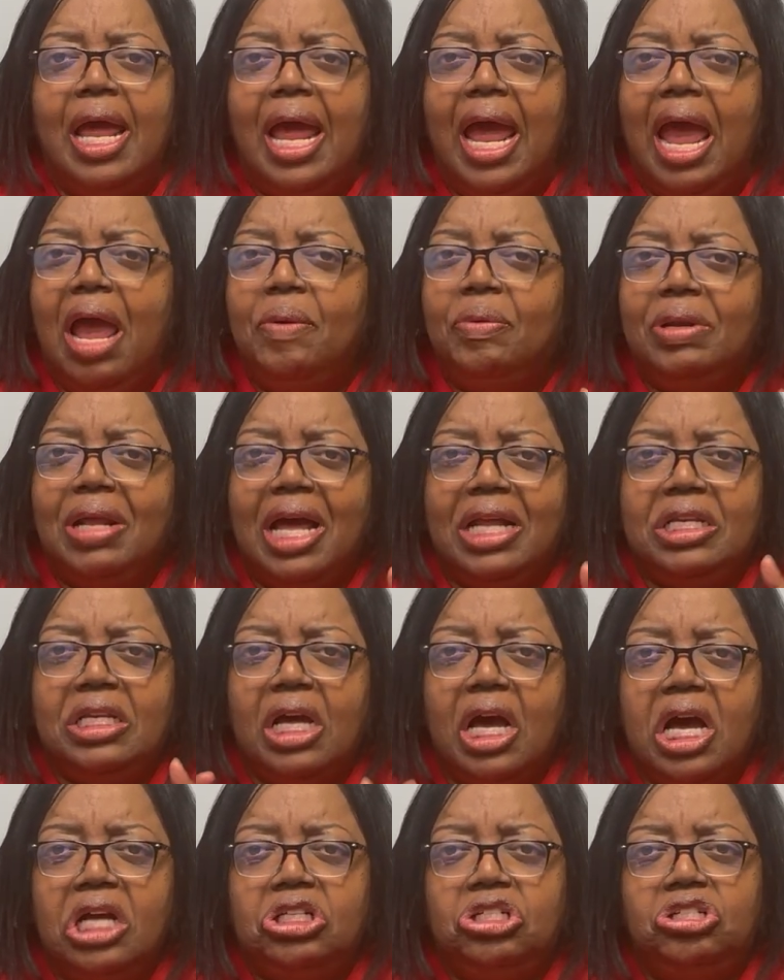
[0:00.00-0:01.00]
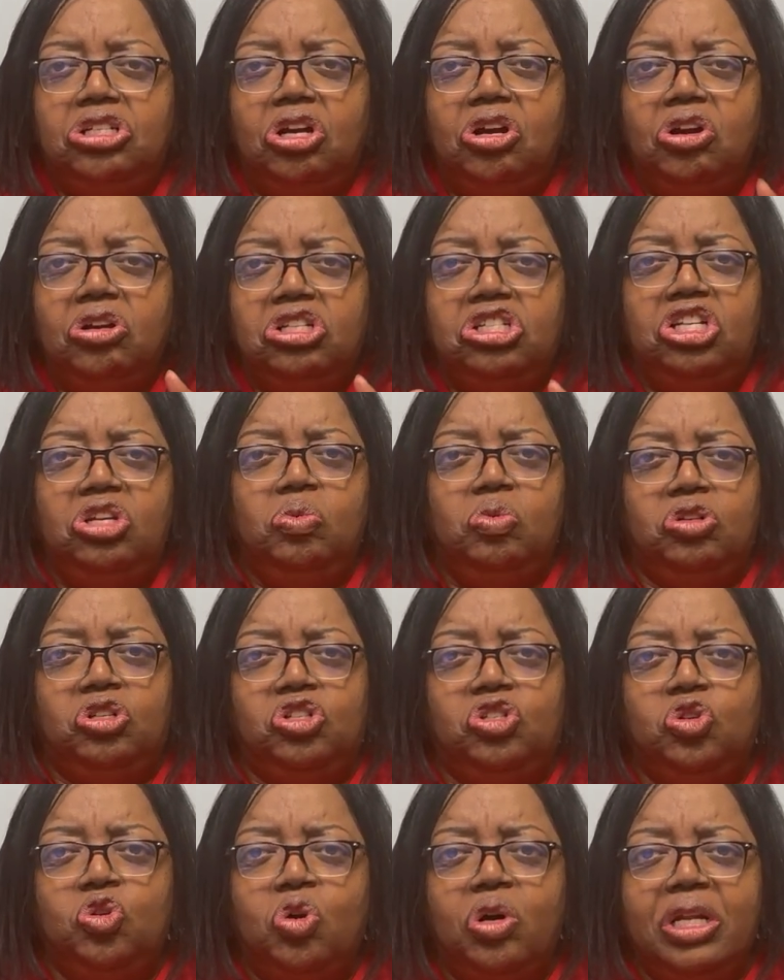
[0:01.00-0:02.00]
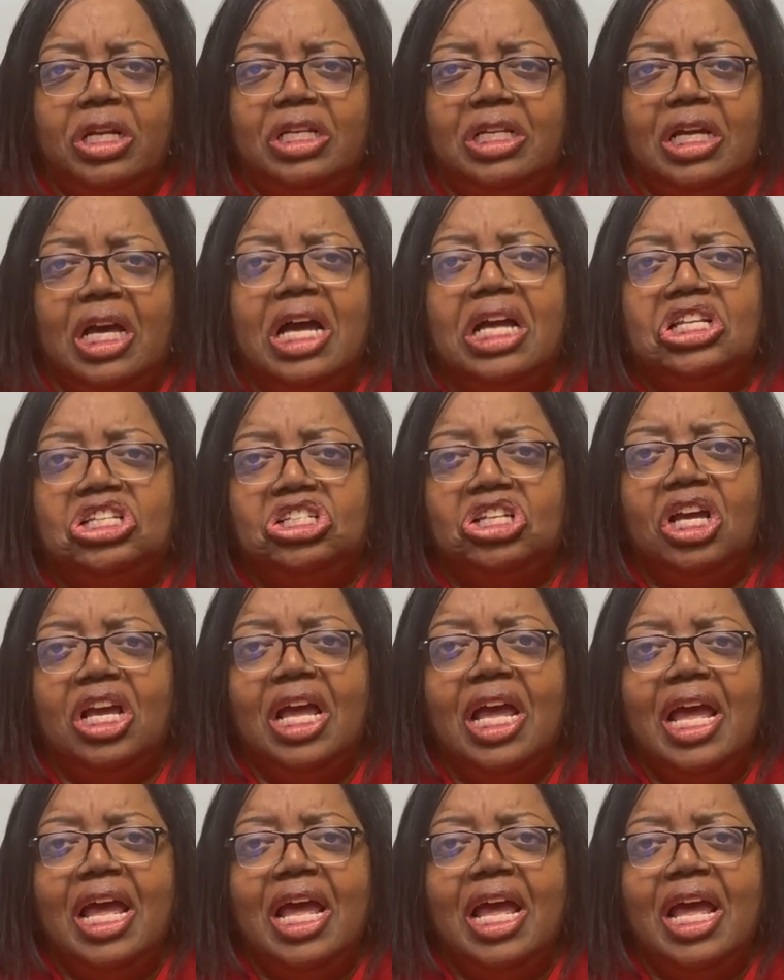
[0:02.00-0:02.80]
And when I touched her, she was sore to touch,